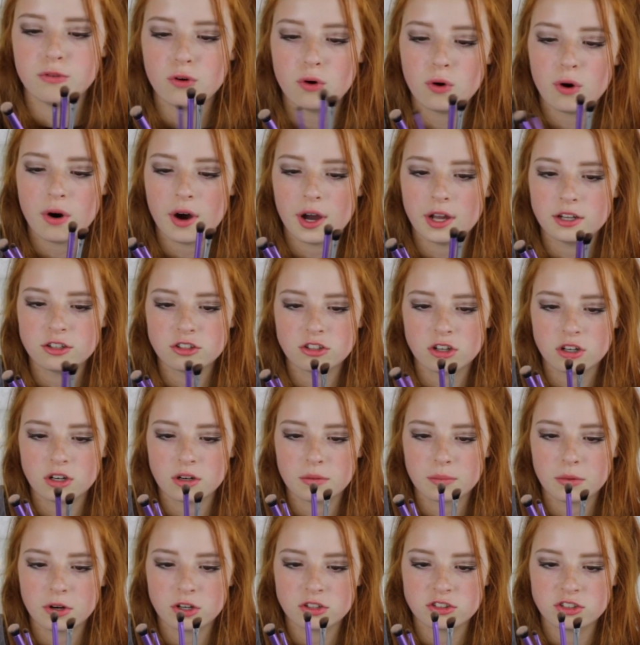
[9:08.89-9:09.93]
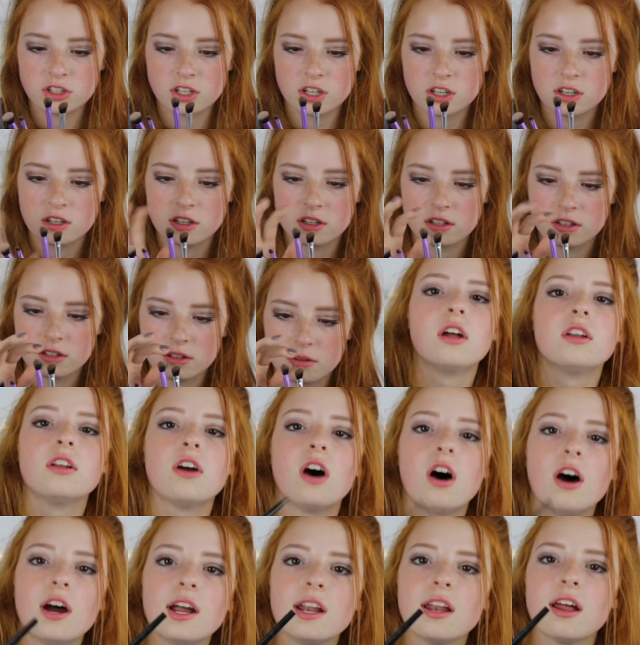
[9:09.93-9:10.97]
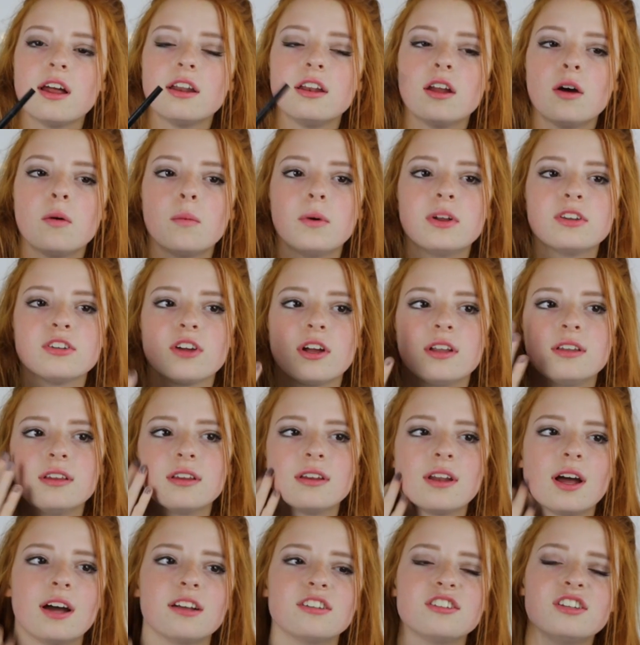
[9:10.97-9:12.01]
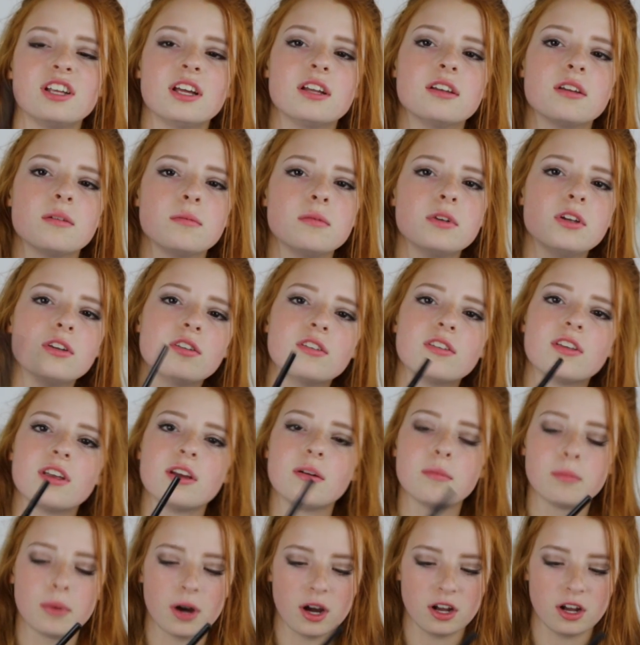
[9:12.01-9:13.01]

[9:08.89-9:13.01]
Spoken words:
4 eyeshadow brushes, an eyeliner which I didn't actually end up using,